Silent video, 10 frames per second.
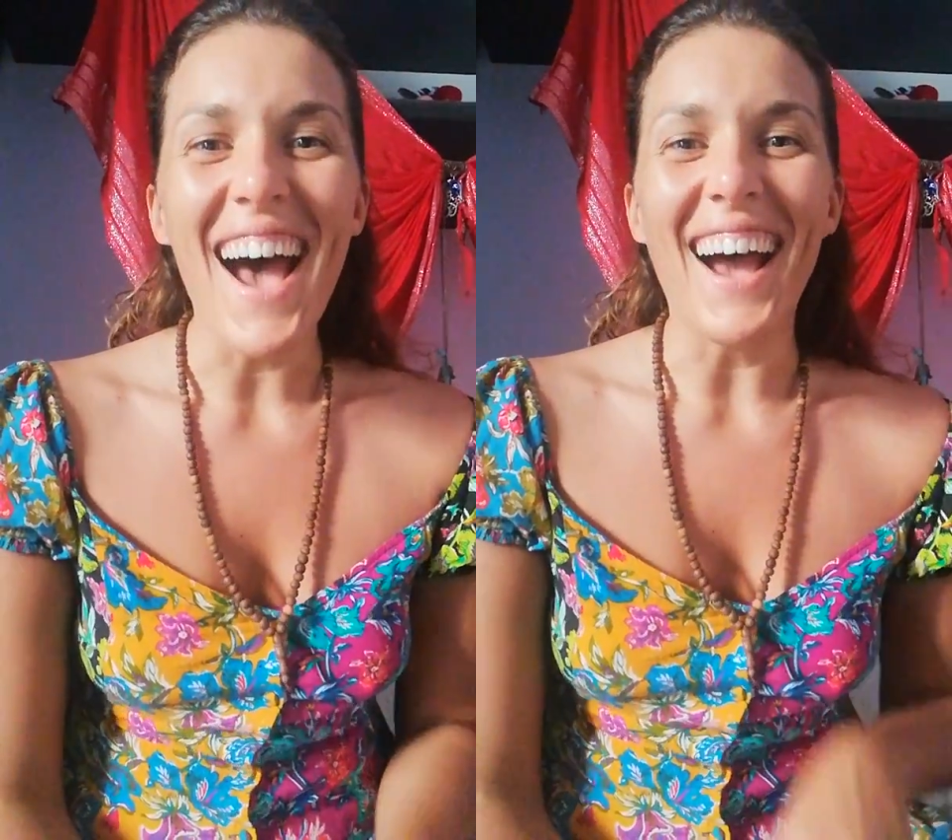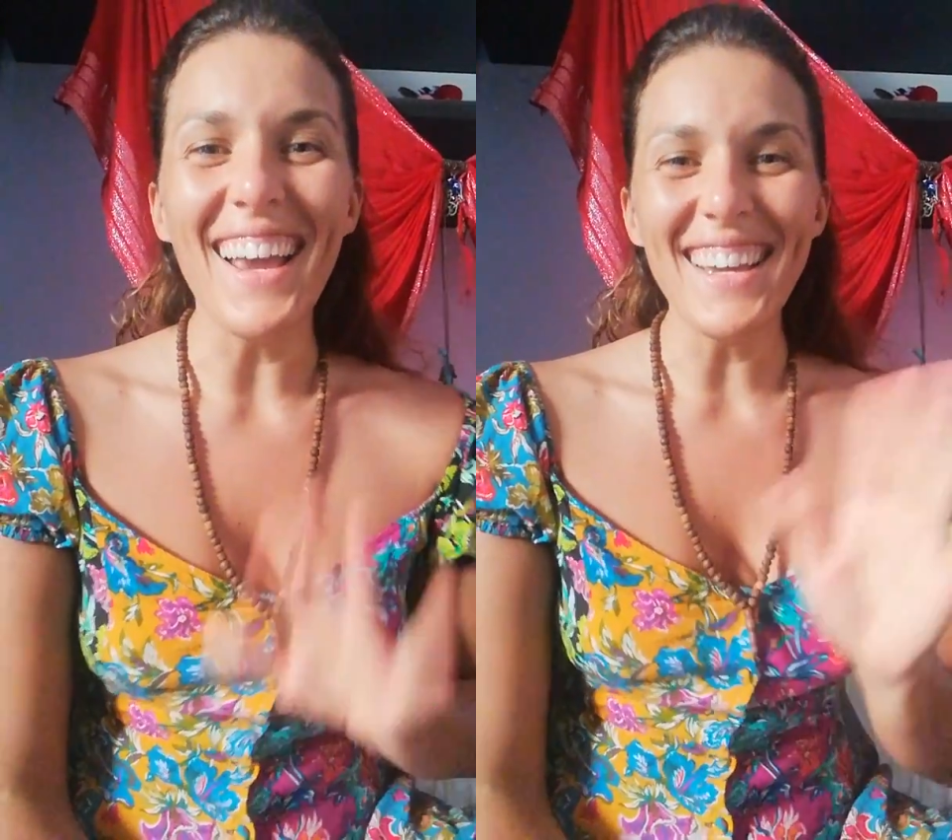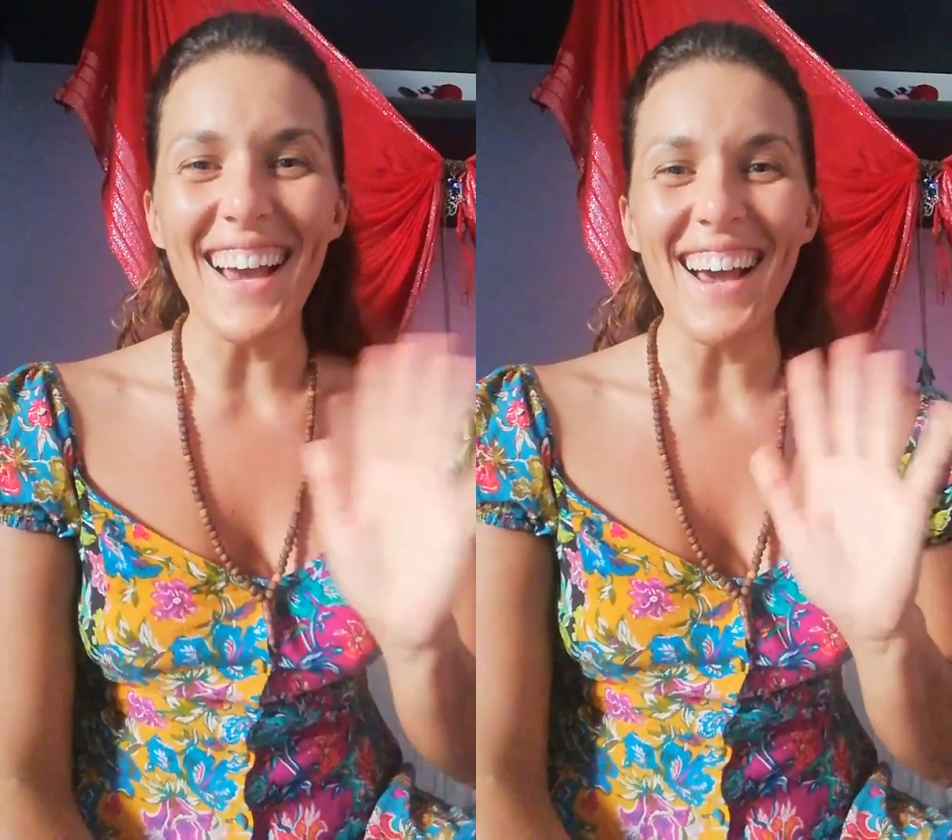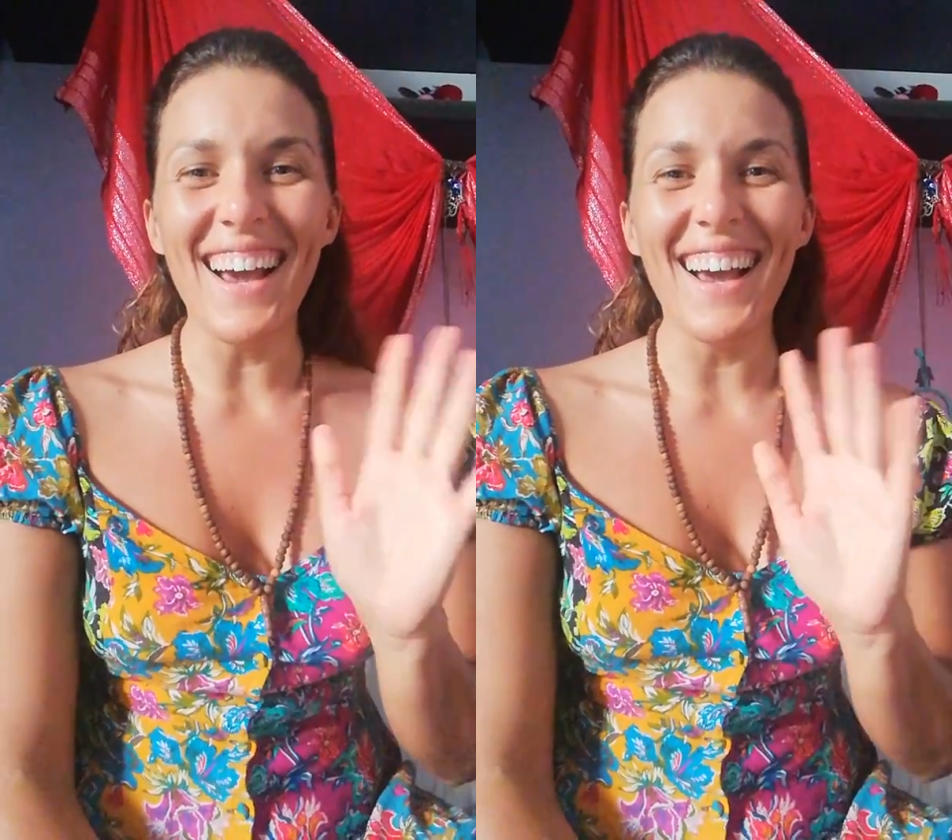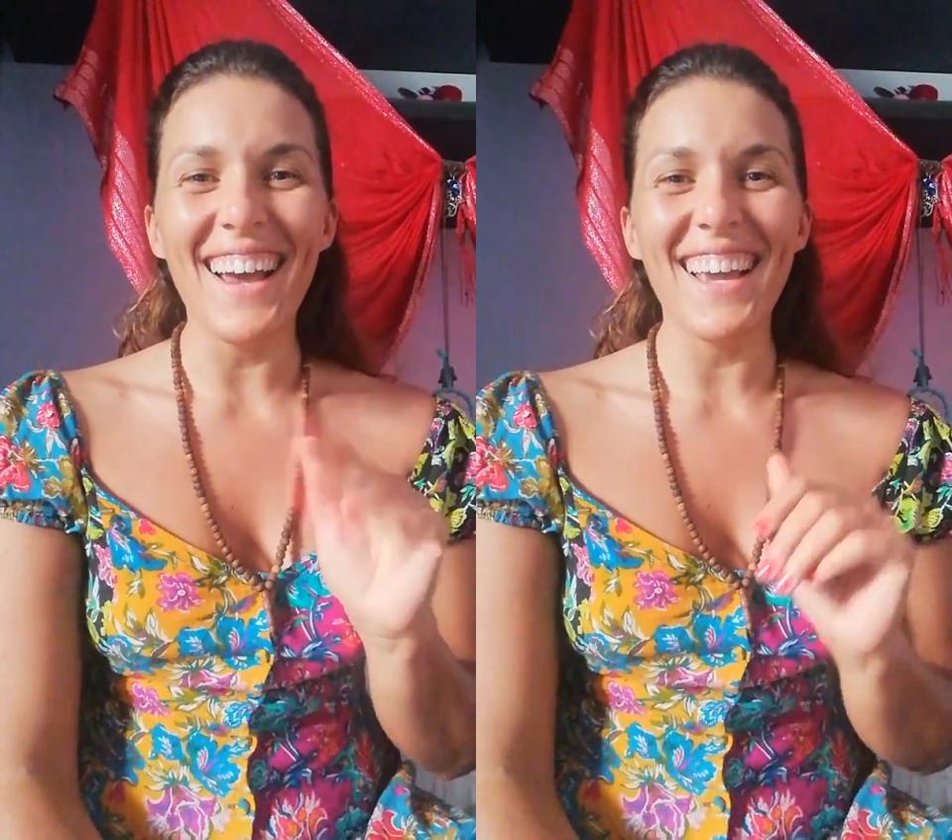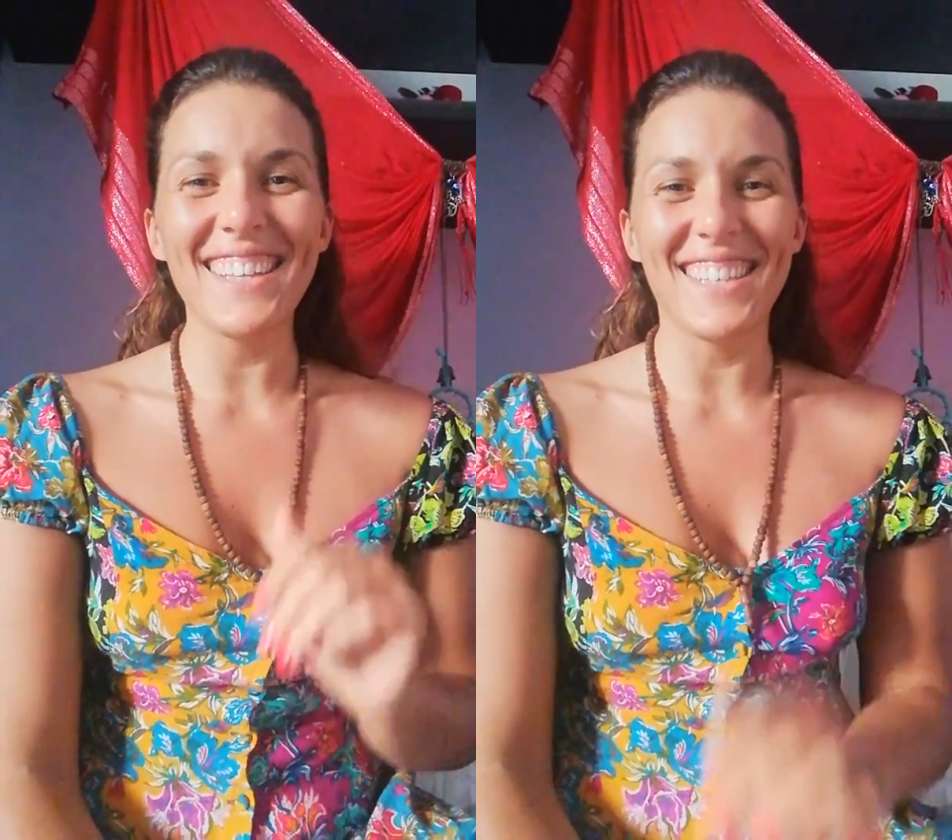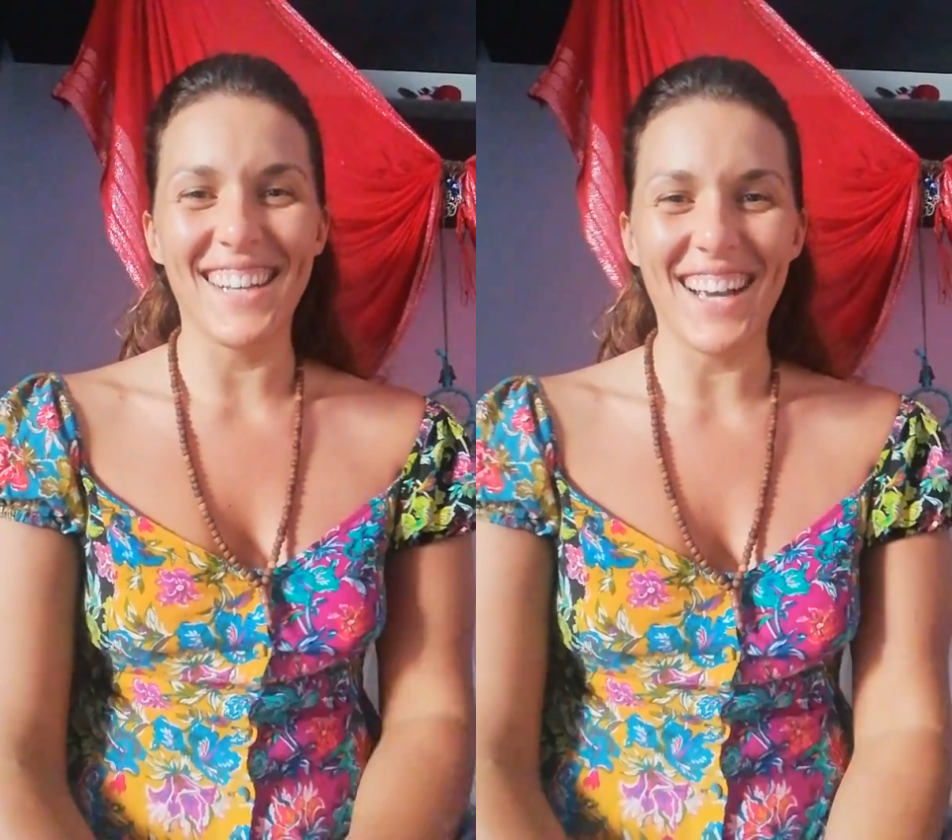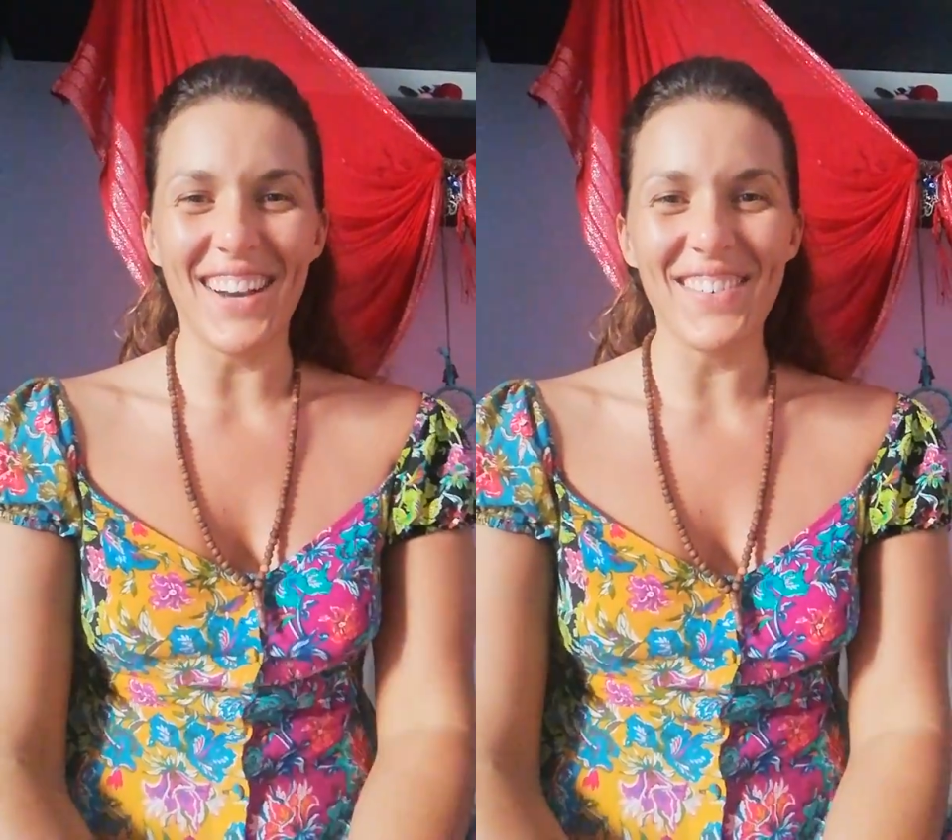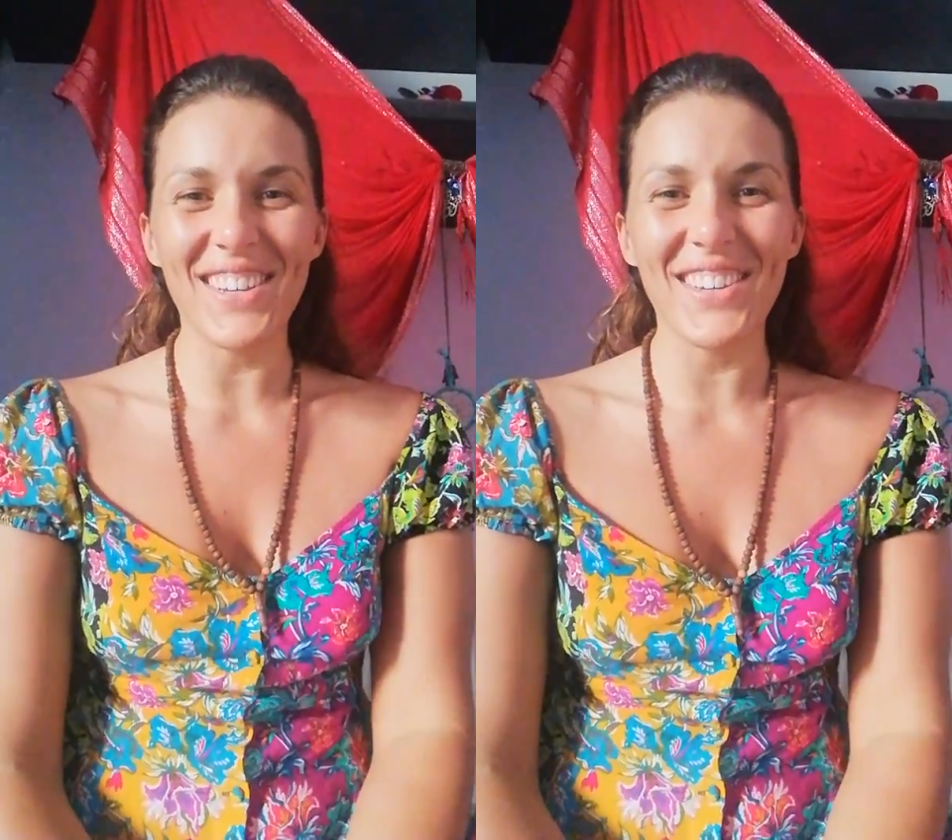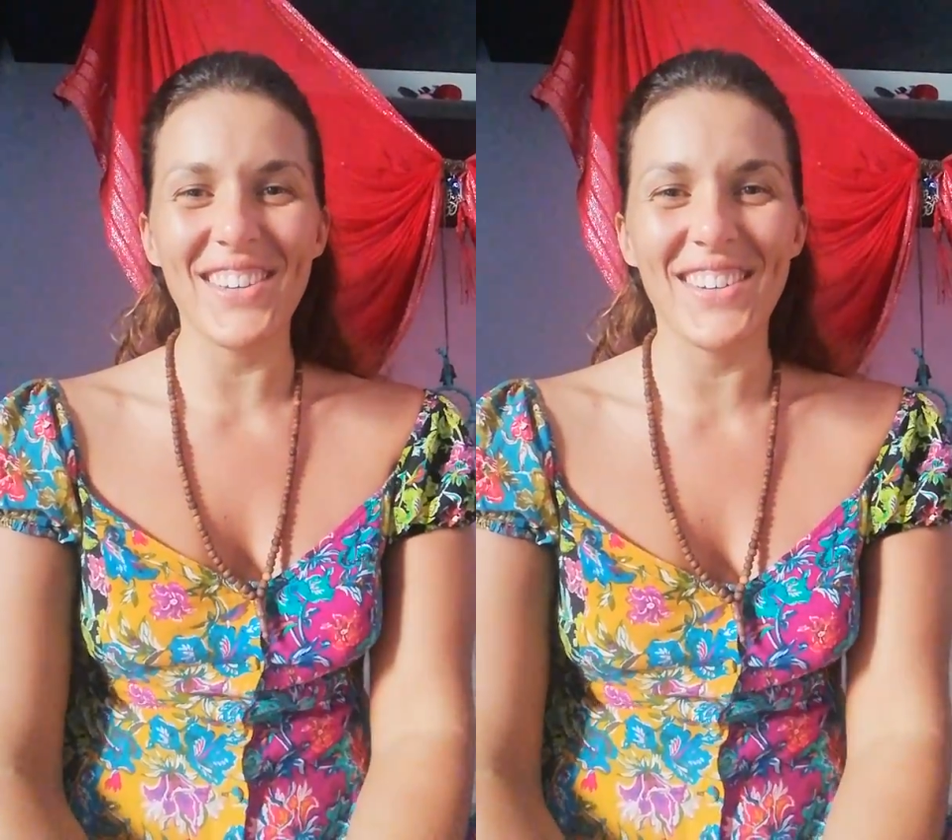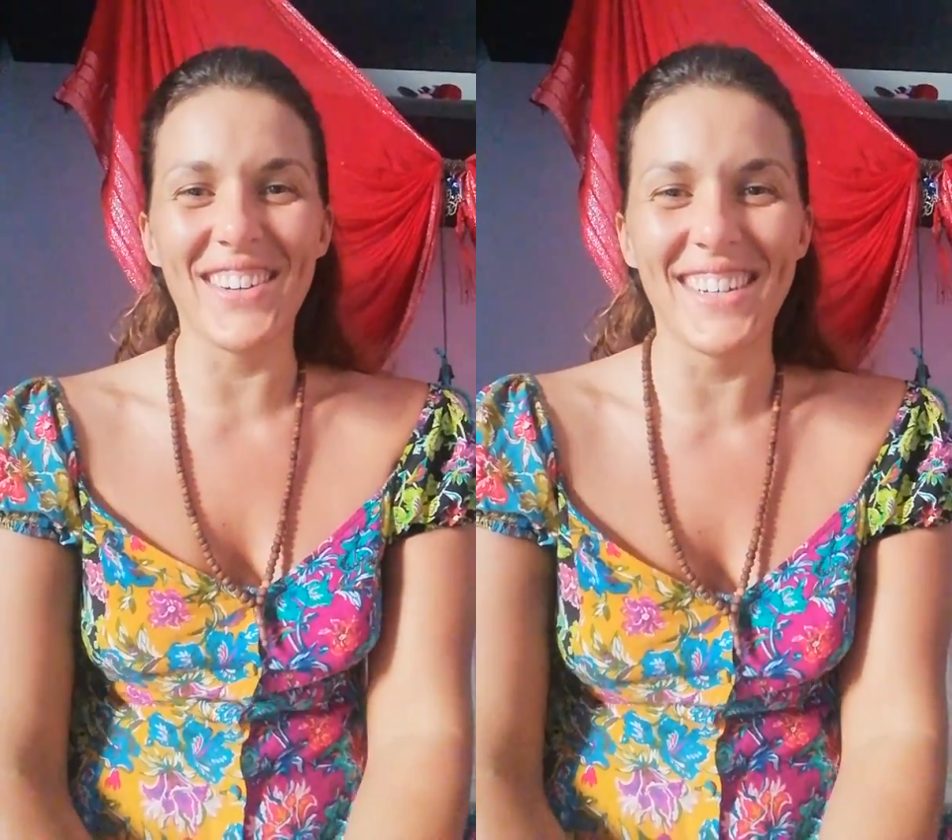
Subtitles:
Hi guys, how are you?